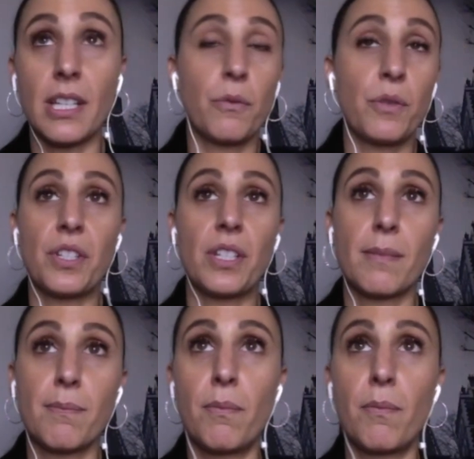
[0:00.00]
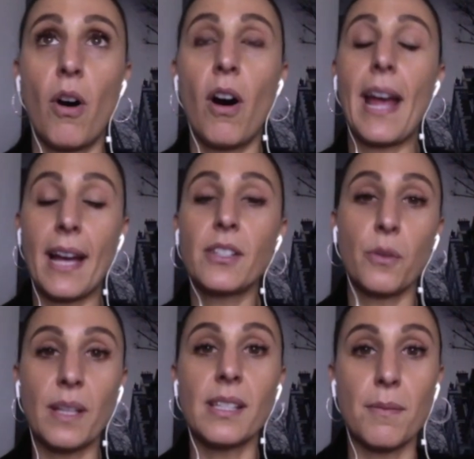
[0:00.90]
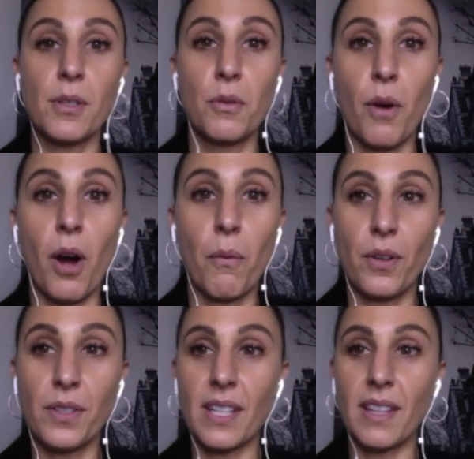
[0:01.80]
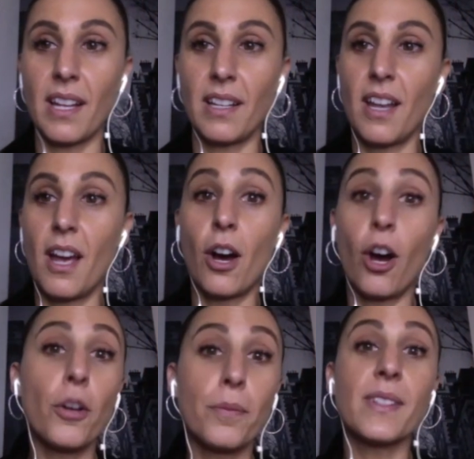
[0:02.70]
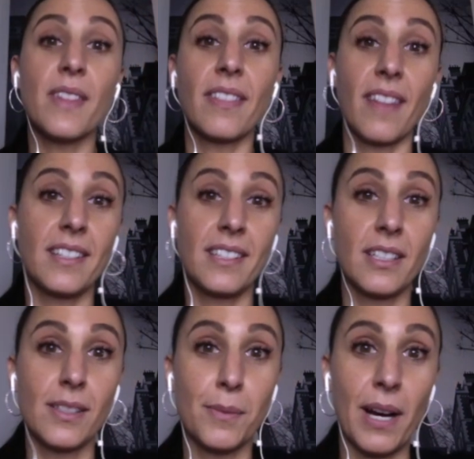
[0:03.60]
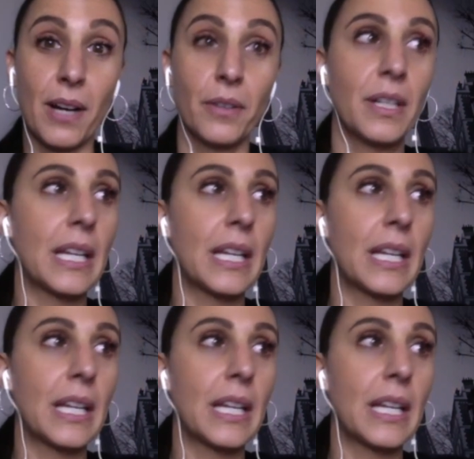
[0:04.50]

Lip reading: It was just, I had to accept who I was and then hoped that they did as well.